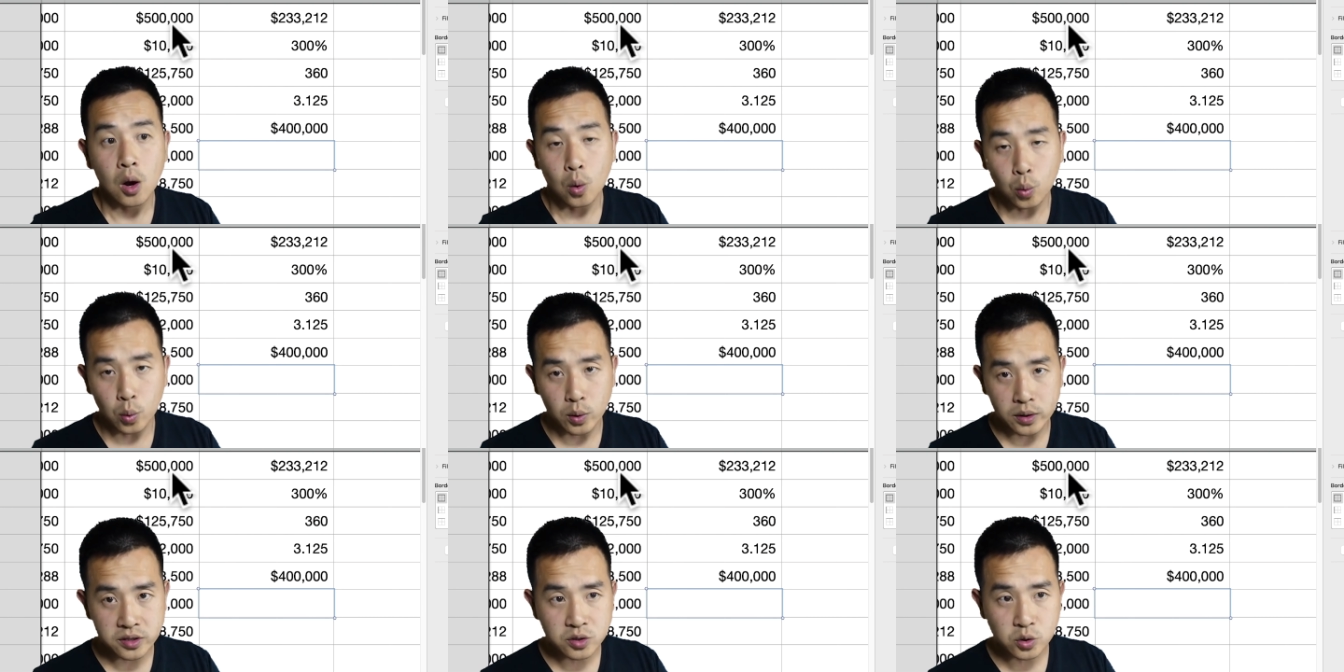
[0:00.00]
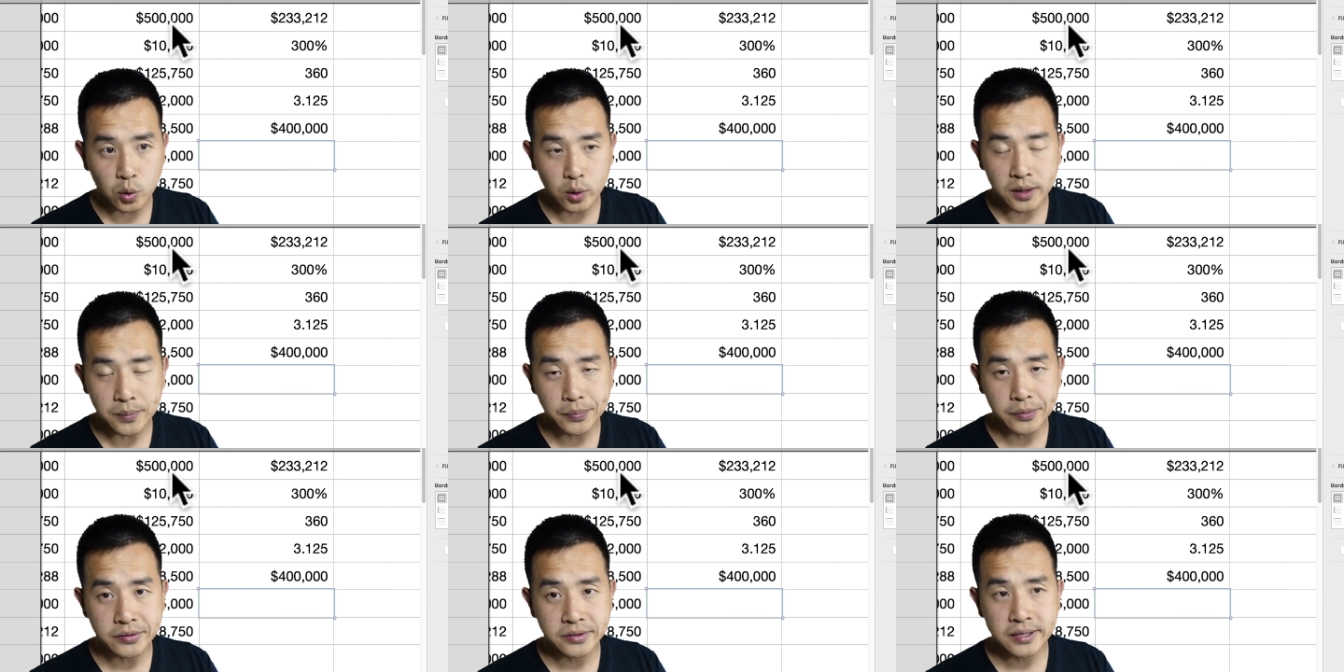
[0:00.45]
What's
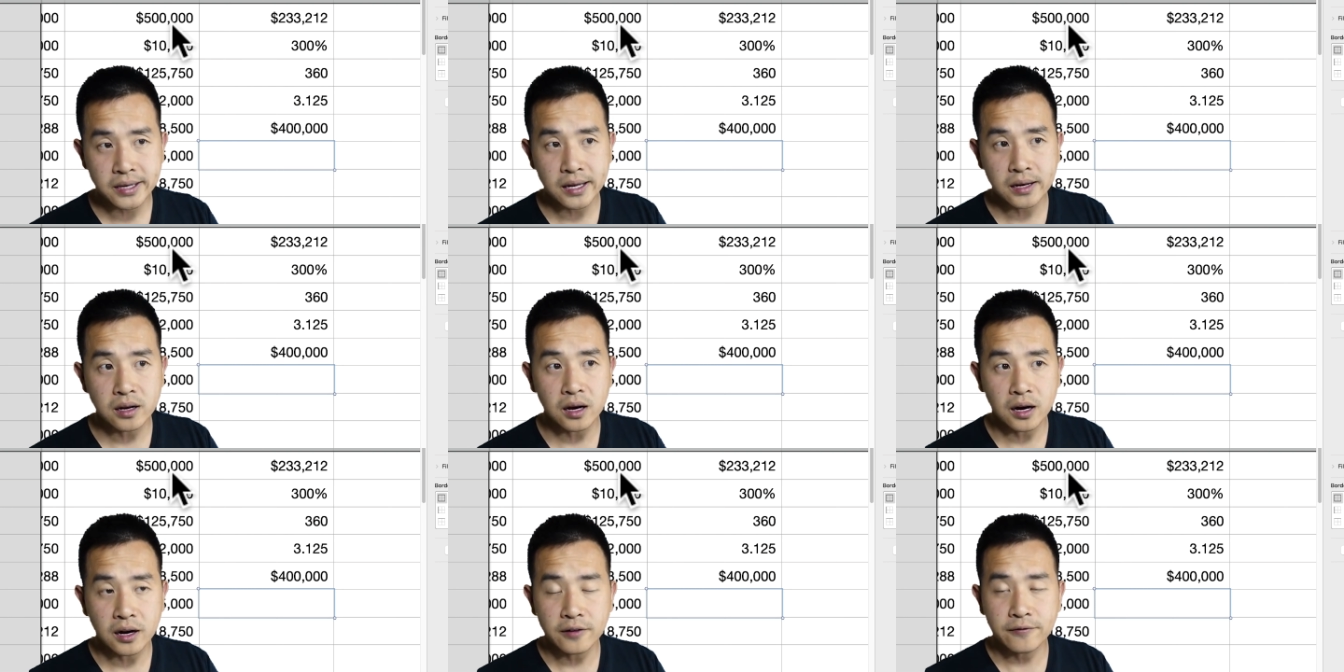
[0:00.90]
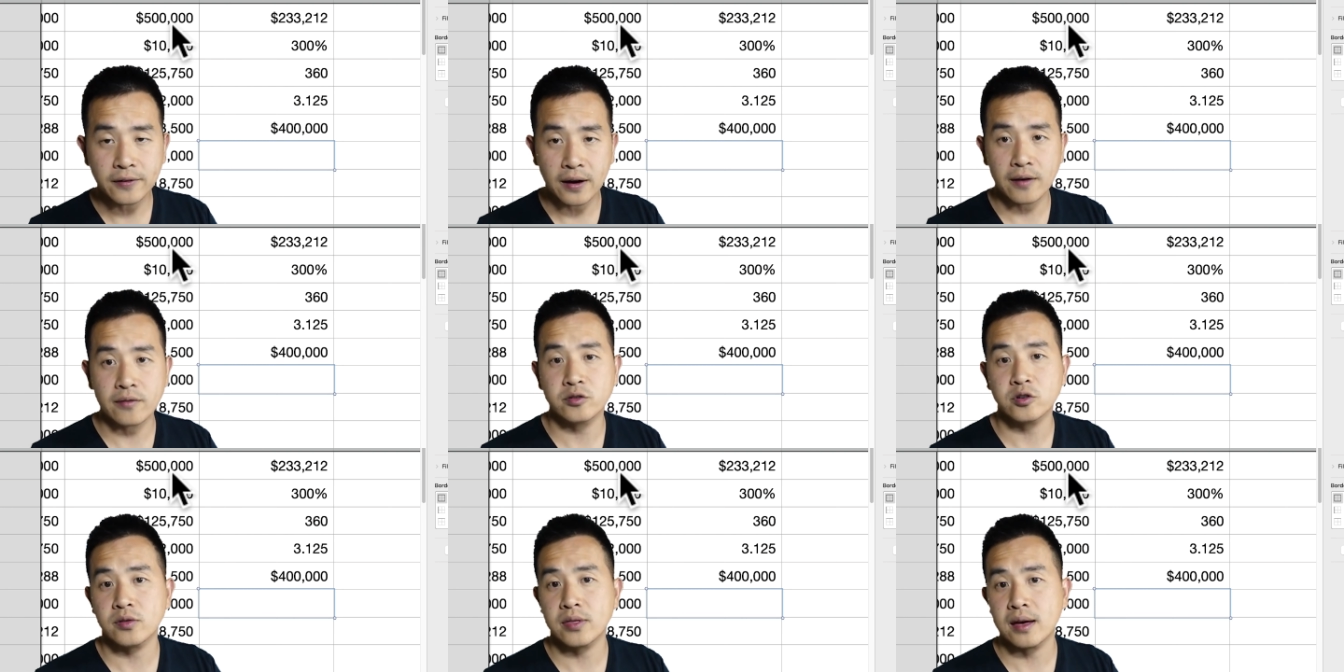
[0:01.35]
twenty percent of
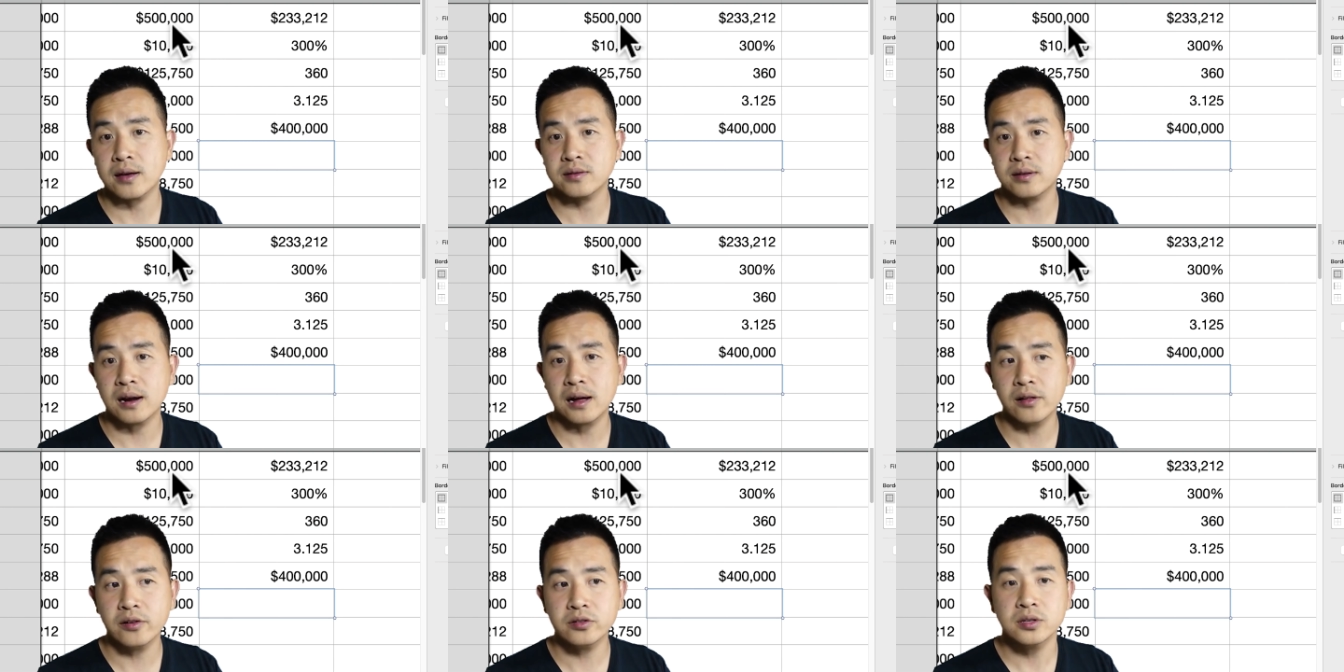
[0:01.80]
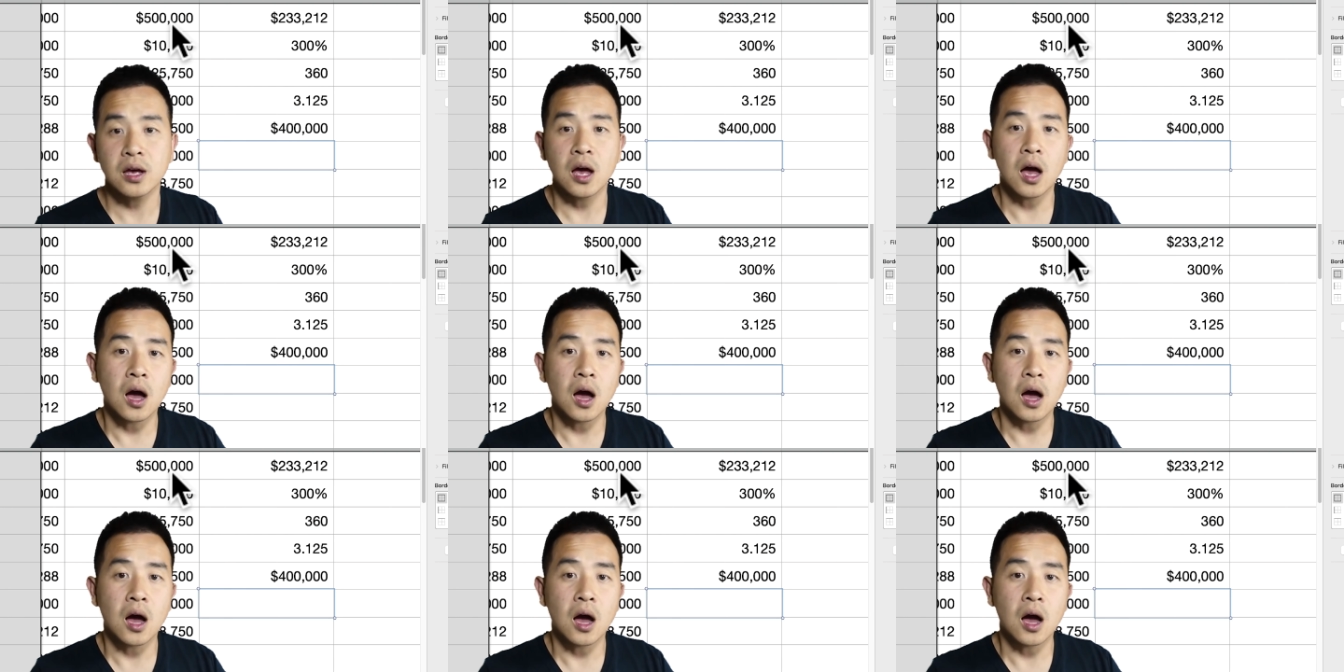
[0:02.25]
five hundred thousand dollars?